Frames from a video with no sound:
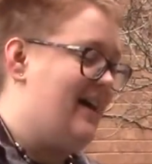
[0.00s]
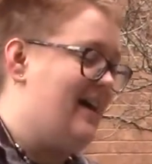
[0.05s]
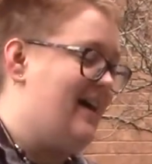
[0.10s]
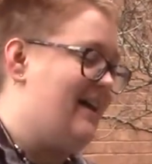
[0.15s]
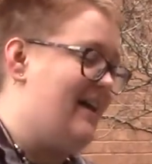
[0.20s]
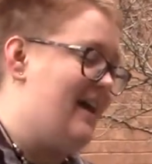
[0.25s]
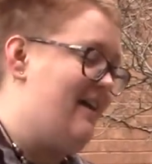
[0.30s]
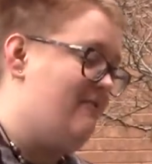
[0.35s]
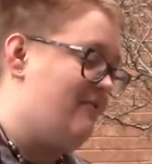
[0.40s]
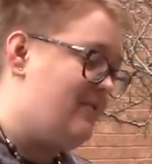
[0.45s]

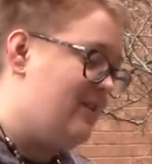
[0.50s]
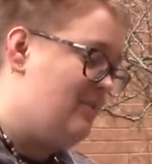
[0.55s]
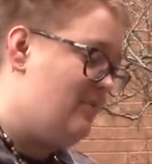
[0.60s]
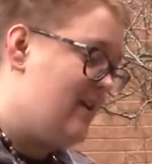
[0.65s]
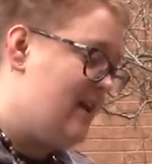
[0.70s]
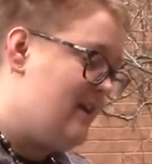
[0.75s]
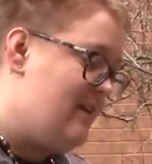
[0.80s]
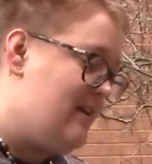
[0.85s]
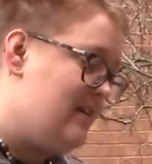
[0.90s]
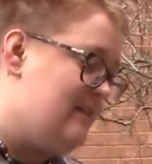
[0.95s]

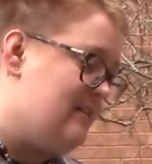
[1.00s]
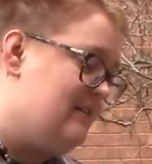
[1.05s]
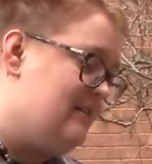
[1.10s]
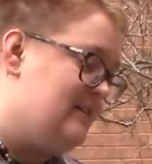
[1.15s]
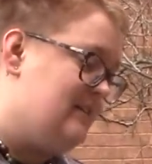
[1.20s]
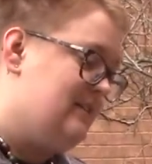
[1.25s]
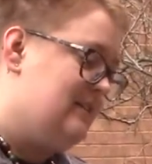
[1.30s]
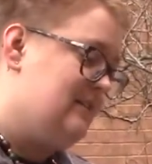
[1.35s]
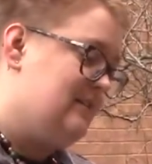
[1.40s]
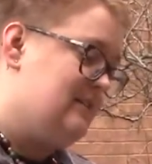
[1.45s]
everywhere.
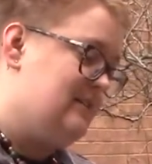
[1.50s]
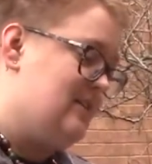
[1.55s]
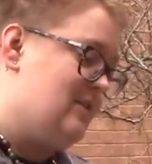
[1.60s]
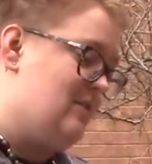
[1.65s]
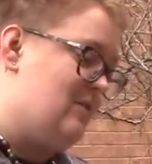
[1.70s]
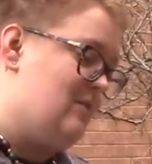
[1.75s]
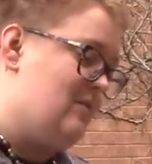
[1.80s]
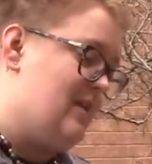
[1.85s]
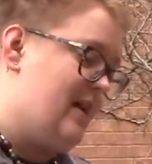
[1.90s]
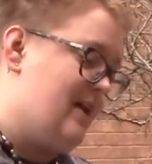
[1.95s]

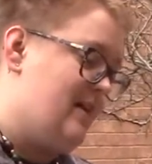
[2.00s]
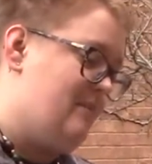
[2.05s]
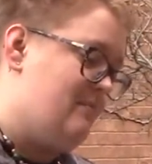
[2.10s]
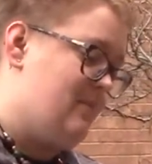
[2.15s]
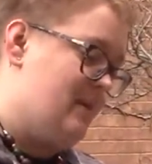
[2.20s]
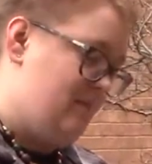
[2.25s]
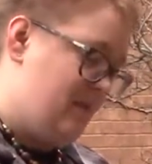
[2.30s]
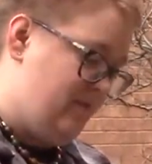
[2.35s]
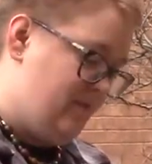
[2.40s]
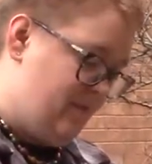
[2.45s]
So
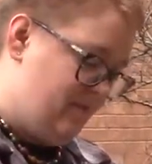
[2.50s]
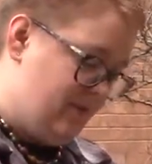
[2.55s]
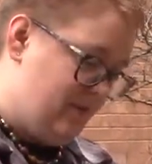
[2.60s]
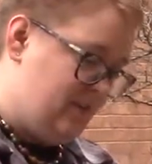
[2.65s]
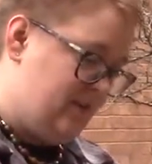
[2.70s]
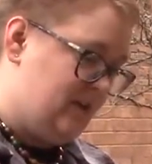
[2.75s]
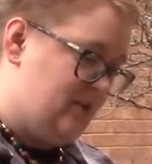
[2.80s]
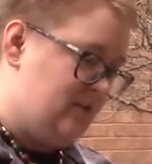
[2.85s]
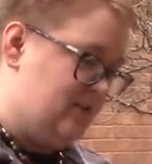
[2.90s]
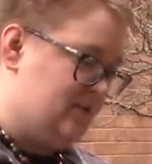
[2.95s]
maybe if you're
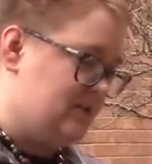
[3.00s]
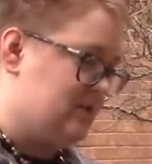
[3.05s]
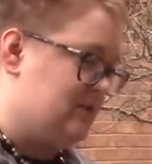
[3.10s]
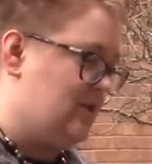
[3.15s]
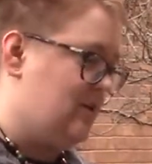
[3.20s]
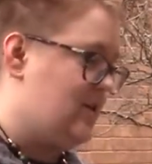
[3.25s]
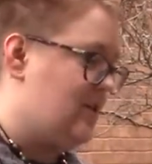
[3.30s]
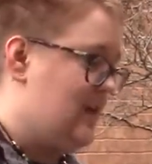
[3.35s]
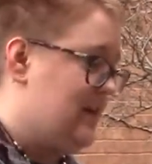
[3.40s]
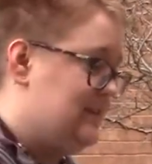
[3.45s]
feeling a little
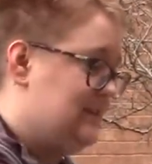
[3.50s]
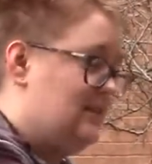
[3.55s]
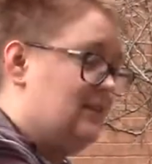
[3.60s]
stir crazy